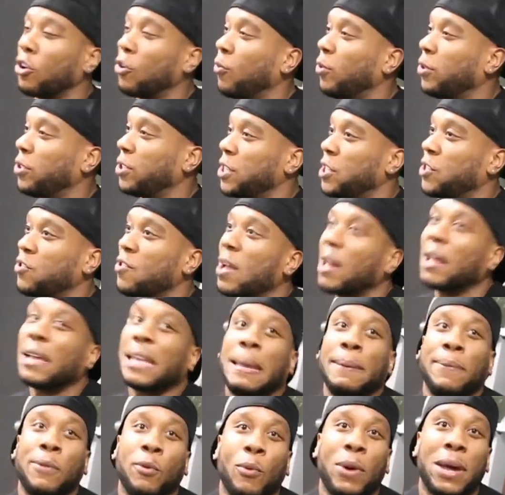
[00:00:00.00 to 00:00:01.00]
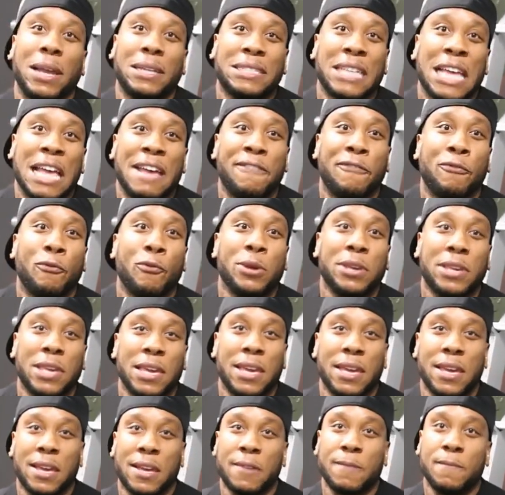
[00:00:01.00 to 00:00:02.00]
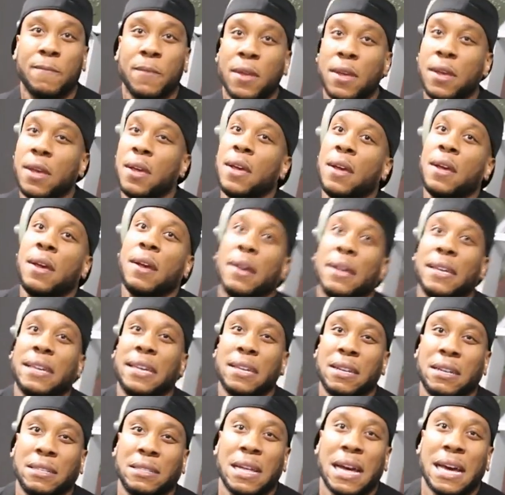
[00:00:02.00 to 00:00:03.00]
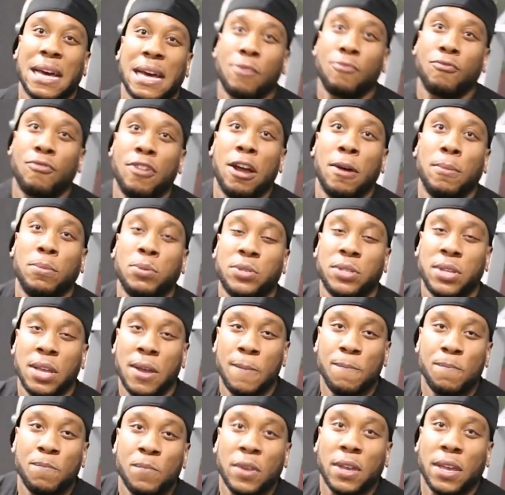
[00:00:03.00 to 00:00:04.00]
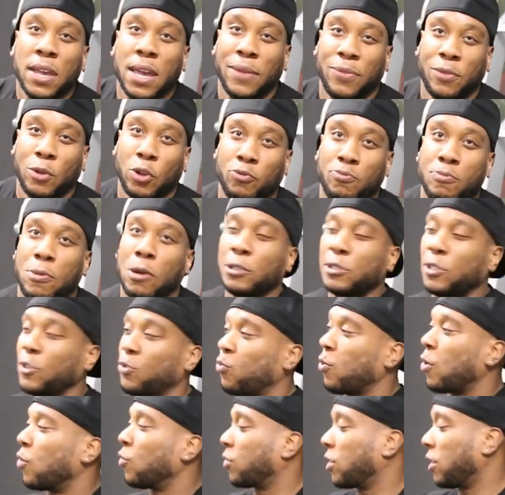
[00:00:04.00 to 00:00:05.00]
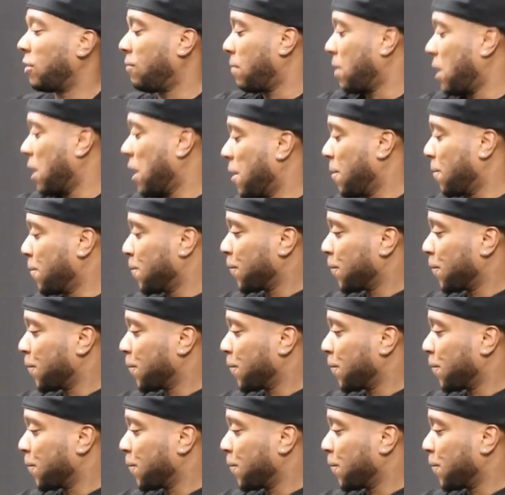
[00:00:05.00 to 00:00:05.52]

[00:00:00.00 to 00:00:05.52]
We're just trying to keep the weight as heavy as we can, get a lot of reps, get those muscles working, man.